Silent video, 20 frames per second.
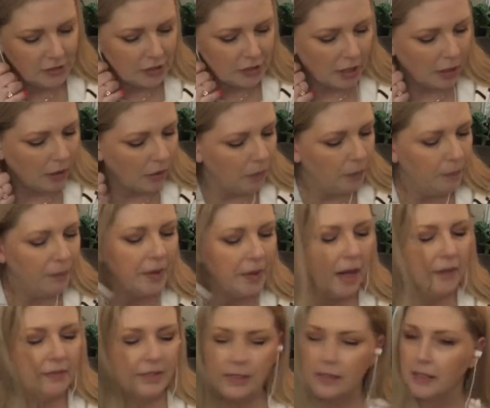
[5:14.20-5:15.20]
So
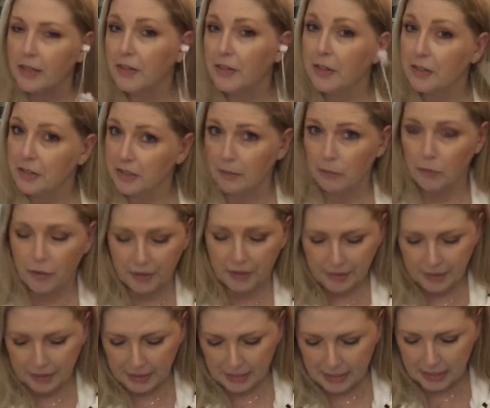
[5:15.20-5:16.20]
obviously there's some work
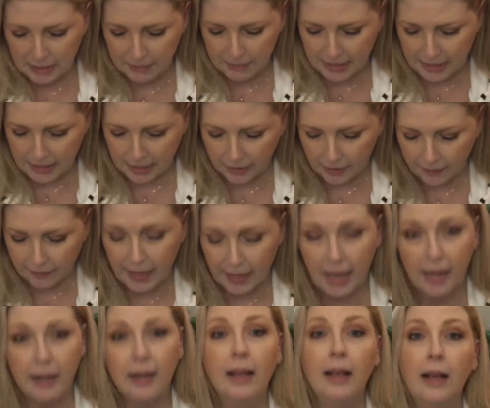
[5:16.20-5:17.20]
that needs to be done on
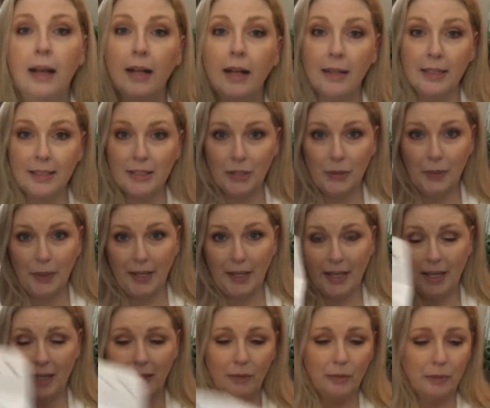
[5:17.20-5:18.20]
that. Let's go
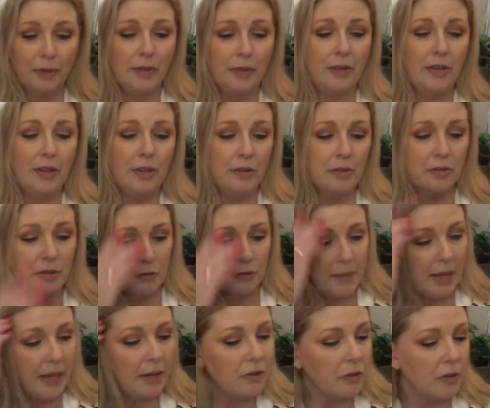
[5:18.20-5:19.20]
ahead and read the user
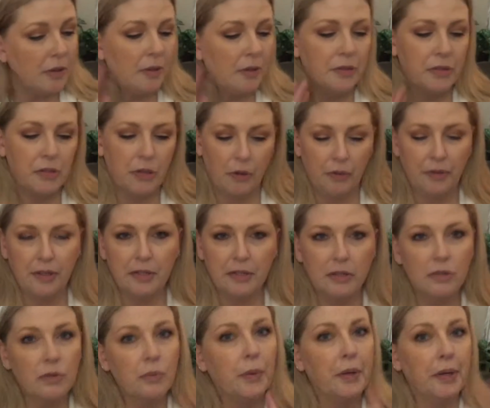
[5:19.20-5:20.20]
manual. So this
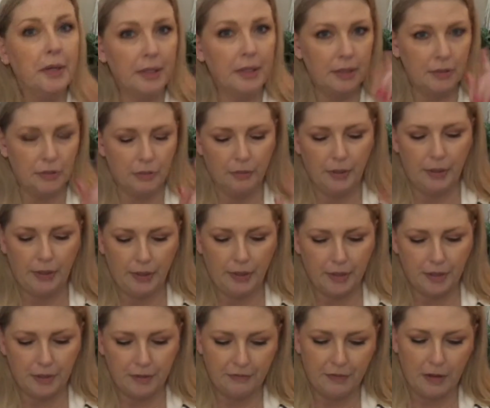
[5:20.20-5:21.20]
is where it gets really
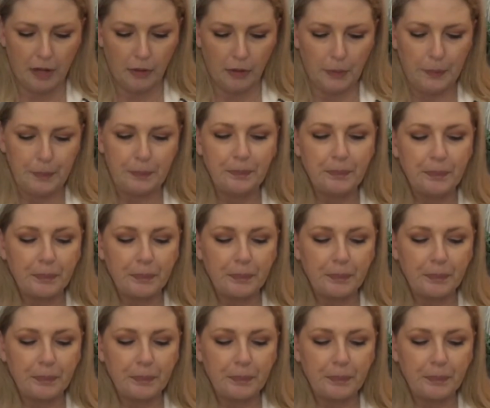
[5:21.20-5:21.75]
hard to follow.